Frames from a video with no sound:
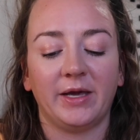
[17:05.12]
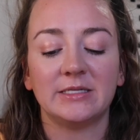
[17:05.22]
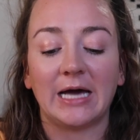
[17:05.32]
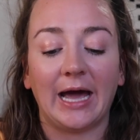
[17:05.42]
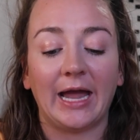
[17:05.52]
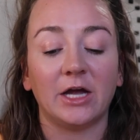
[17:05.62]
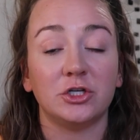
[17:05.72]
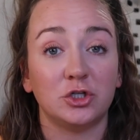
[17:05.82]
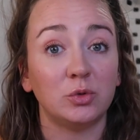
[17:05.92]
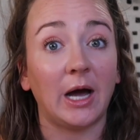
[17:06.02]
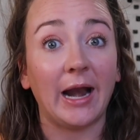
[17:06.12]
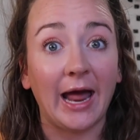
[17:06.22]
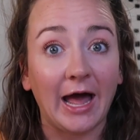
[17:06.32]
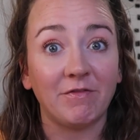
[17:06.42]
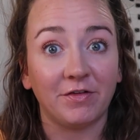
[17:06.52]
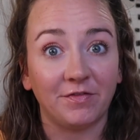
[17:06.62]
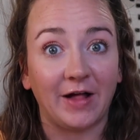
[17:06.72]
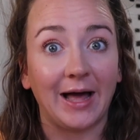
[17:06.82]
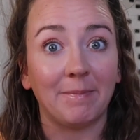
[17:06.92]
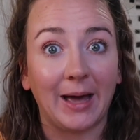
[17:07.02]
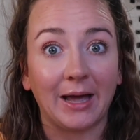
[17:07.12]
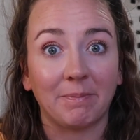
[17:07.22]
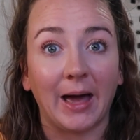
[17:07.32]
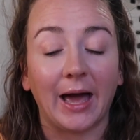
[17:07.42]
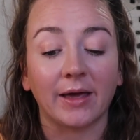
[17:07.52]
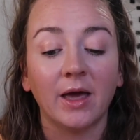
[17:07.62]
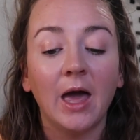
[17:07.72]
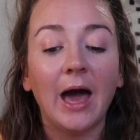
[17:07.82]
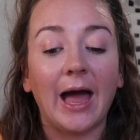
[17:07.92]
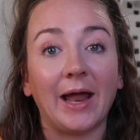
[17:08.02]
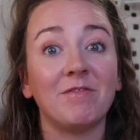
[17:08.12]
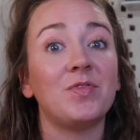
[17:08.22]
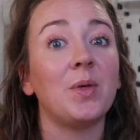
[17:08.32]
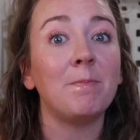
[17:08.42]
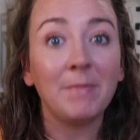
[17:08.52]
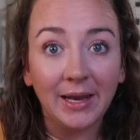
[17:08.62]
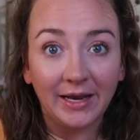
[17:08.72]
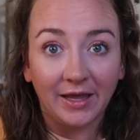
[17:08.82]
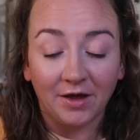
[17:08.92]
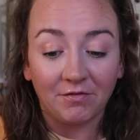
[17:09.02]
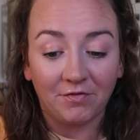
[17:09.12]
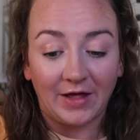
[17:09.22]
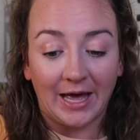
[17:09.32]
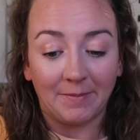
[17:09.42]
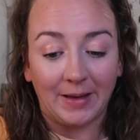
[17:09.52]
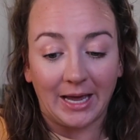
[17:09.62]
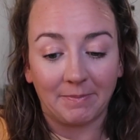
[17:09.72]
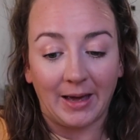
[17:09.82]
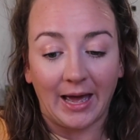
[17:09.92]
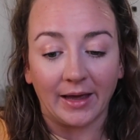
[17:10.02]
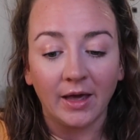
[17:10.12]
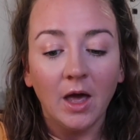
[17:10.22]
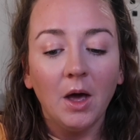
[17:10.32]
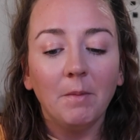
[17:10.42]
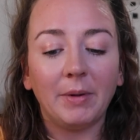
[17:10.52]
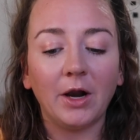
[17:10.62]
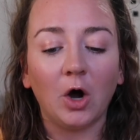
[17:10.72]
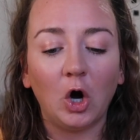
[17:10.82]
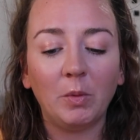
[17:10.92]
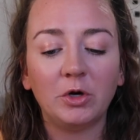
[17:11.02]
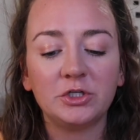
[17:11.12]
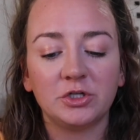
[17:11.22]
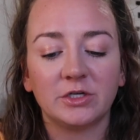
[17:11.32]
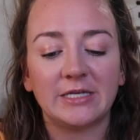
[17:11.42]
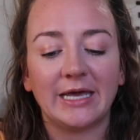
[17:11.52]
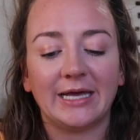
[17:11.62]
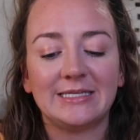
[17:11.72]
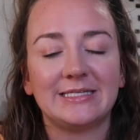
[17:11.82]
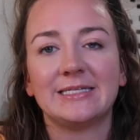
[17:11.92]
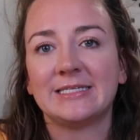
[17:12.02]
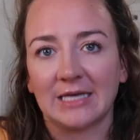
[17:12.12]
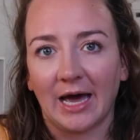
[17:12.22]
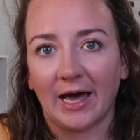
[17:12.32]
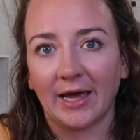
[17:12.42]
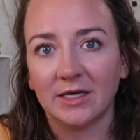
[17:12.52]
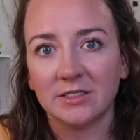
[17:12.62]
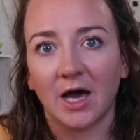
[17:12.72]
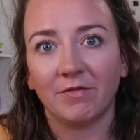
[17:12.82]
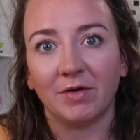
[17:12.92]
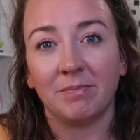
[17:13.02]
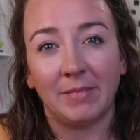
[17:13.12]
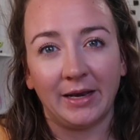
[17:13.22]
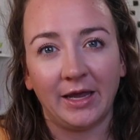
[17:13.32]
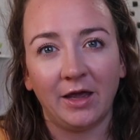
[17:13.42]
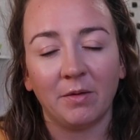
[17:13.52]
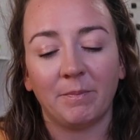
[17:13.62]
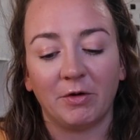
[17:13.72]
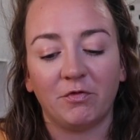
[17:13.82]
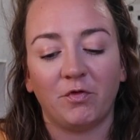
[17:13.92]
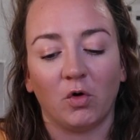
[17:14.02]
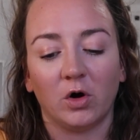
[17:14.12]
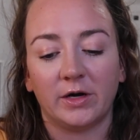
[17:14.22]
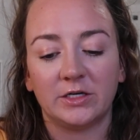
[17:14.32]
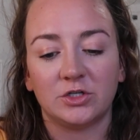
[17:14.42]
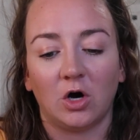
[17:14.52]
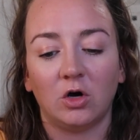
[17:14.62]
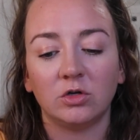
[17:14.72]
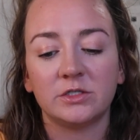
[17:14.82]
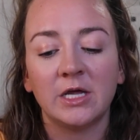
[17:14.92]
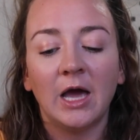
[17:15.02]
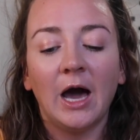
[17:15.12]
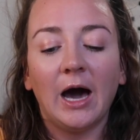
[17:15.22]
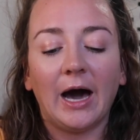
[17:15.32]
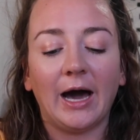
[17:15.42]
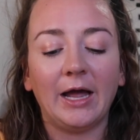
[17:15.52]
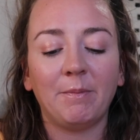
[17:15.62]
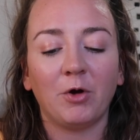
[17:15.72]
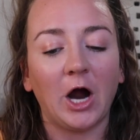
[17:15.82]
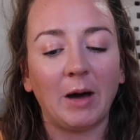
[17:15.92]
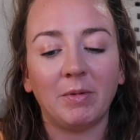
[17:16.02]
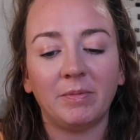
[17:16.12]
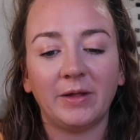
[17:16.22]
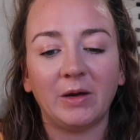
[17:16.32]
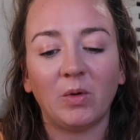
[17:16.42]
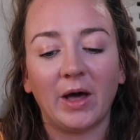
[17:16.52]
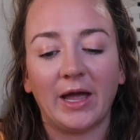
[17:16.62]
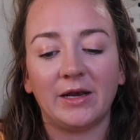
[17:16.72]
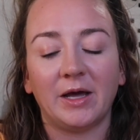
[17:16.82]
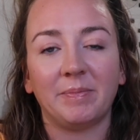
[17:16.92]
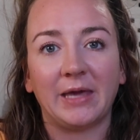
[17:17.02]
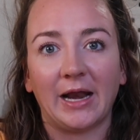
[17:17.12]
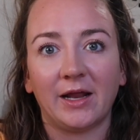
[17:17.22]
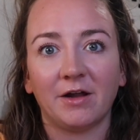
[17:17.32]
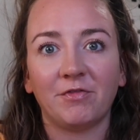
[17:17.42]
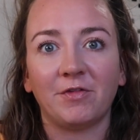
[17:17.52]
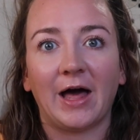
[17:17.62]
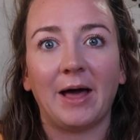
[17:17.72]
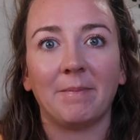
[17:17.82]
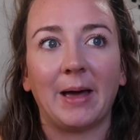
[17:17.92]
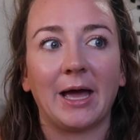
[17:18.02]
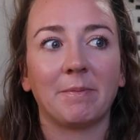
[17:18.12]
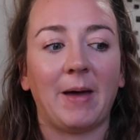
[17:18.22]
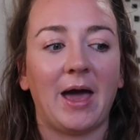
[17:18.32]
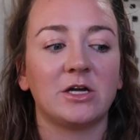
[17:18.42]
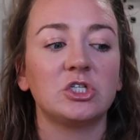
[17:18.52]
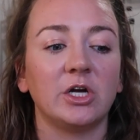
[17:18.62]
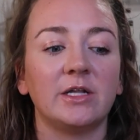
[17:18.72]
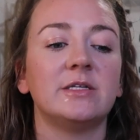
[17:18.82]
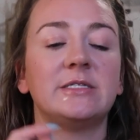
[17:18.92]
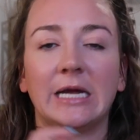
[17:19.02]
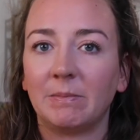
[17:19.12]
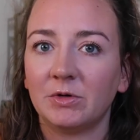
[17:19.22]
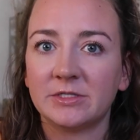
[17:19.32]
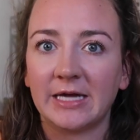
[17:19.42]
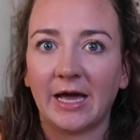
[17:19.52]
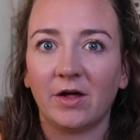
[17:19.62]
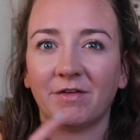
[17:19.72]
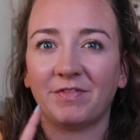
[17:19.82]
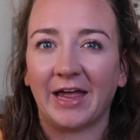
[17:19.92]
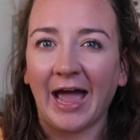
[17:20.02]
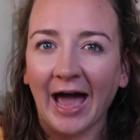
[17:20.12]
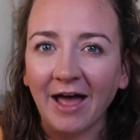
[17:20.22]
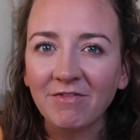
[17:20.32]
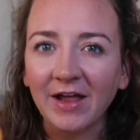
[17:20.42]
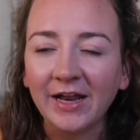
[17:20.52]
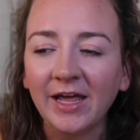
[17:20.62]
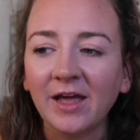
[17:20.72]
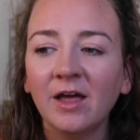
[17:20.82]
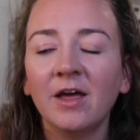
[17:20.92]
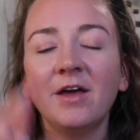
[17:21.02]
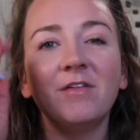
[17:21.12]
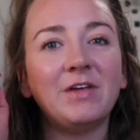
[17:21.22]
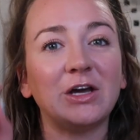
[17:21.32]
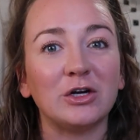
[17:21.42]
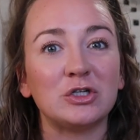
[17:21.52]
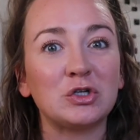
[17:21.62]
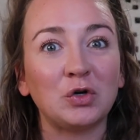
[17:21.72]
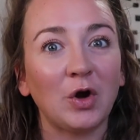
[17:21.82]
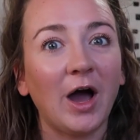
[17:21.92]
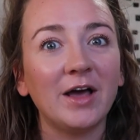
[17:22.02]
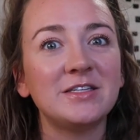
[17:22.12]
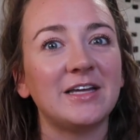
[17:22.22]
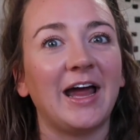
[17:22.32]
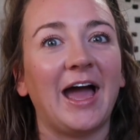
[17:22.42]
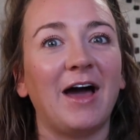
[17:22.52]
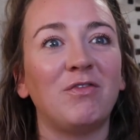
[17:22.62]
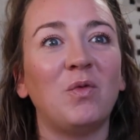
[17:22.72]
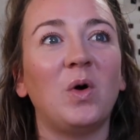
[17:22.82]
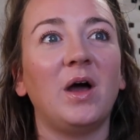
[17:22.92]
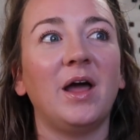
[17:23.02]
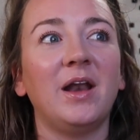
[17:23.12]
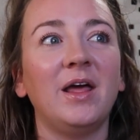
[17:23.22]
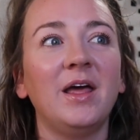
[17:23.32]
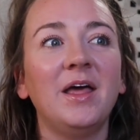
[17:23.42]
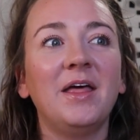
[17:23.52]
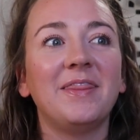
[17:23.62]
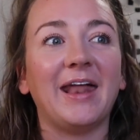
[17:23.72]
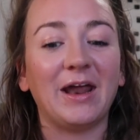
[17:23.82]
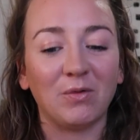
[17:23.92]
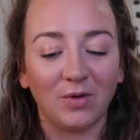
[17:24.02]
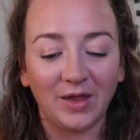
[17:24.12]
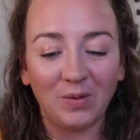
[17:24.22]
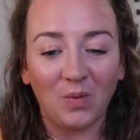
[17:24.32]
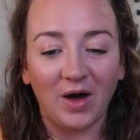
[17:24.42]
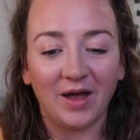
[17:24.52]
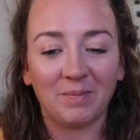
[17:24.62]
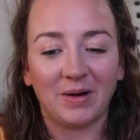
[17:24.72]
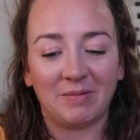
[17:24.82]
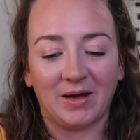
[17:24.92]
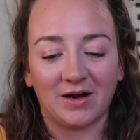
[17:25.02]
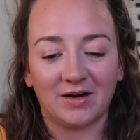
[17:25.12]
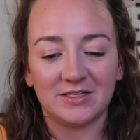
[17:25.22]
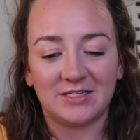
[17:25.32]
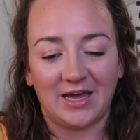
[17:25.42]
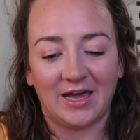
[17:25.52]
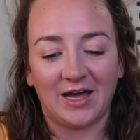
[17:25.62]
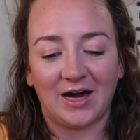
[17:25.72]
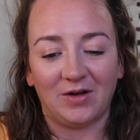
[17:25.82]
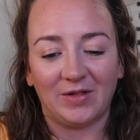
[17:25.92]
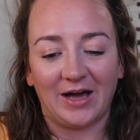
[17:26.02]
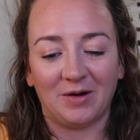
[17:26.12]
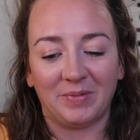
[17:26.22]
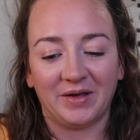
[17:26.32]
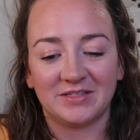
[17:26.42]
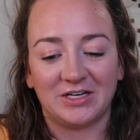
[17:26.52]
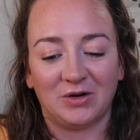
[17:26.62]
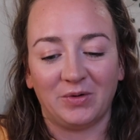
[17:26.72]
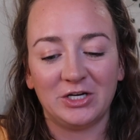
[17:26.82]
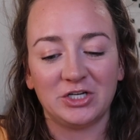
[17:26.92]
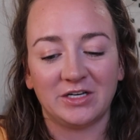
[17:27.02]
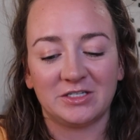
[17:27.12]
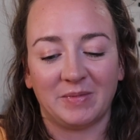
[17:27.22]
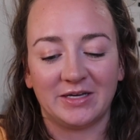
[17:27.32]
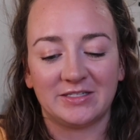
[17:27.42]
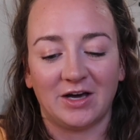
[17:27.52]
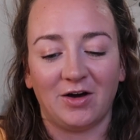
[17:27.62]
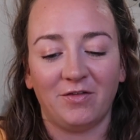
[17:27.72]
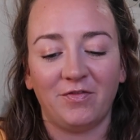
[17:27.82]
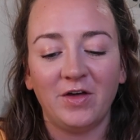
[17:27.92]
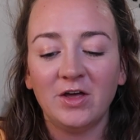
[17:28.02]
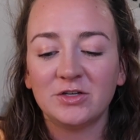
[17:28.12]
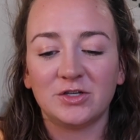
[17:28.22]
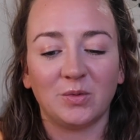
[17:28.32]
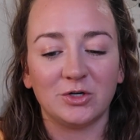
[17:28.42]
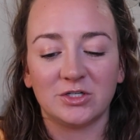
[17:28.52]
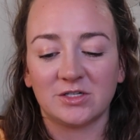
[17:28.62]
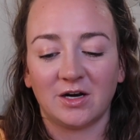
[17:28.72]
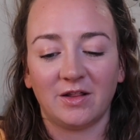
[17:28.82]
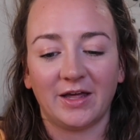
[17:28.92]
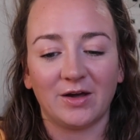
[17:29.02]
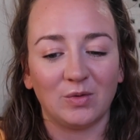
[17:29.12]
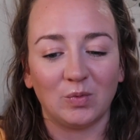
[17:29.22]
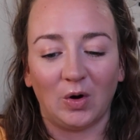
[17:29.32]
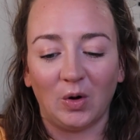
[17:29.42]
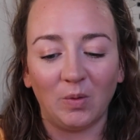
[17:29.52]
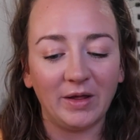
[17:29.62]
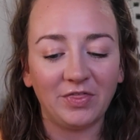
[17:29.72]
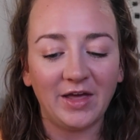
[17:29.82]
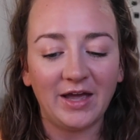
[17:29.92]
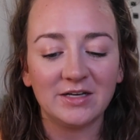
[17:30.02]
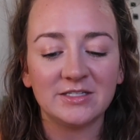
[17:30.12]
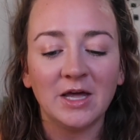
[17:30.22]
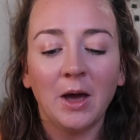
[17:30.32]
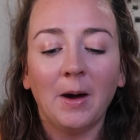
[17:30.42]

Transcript: because I do not have a flat backpack. I have the mini flat backpack, but it almost looks like it's the size of a mini, but for an adult. I probably will end up getting a flat backpack during the sample sale if they have any. Fingers crossed. I have one that I really want, but I'm not gonna say it out loud because I don't want to jinx myself. So we're just gonna like roll with it.